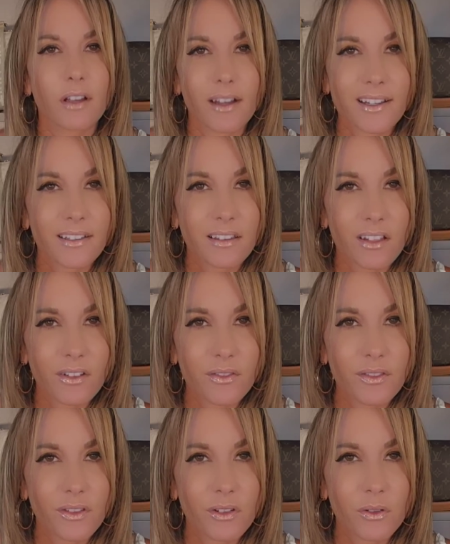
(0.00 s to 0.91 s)
God
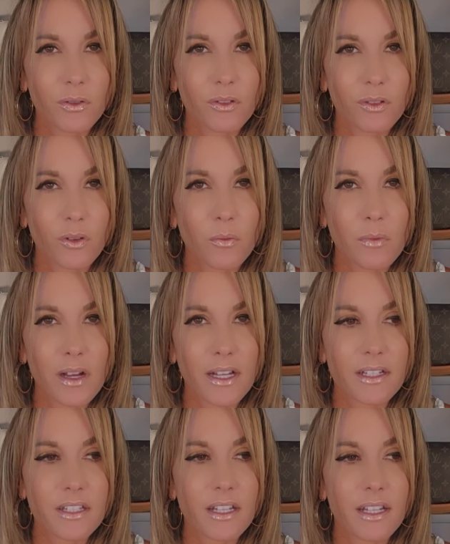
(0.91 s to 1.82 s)
loves you so
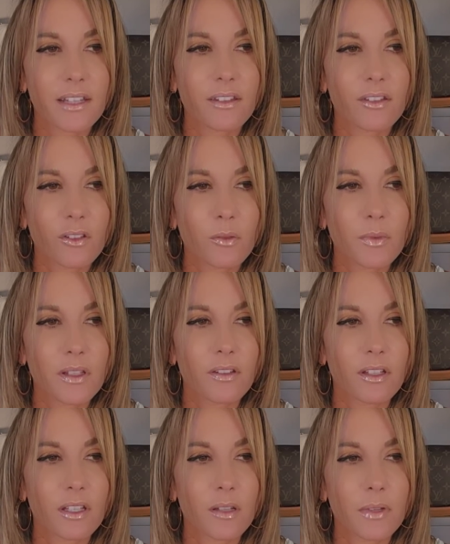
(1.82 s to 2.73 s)
much, and as
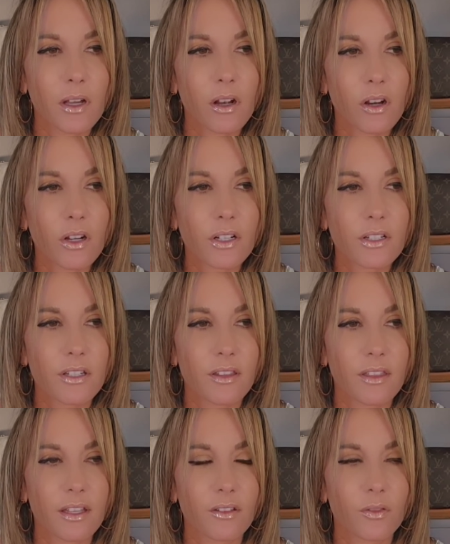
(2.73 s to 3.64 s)
humans it can be hard to
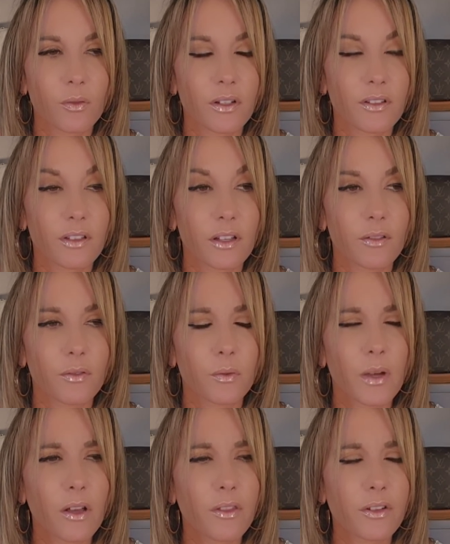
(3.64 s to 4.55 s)
think to ourselves,
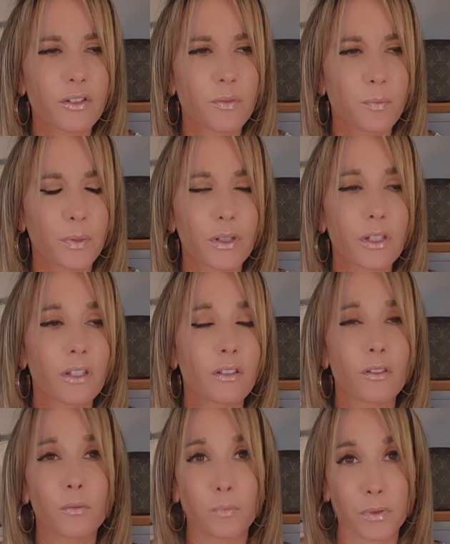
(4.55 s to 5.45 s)
well, there's
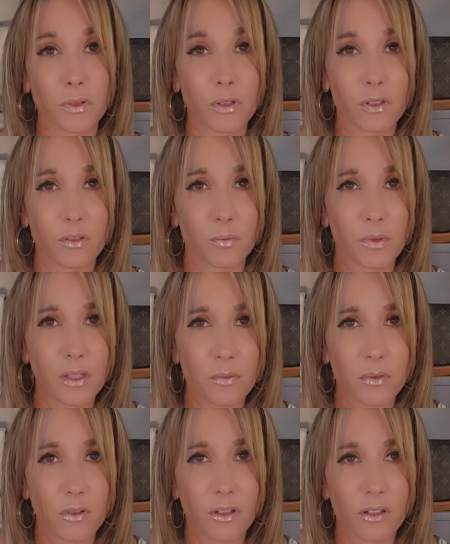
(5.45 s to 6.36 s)
billions and billions of
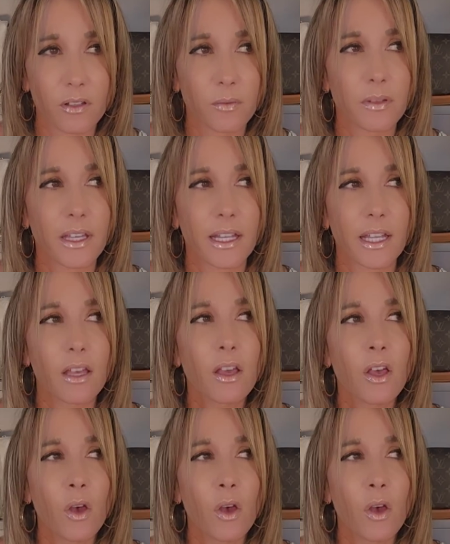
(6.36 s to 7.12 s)
people on this planet.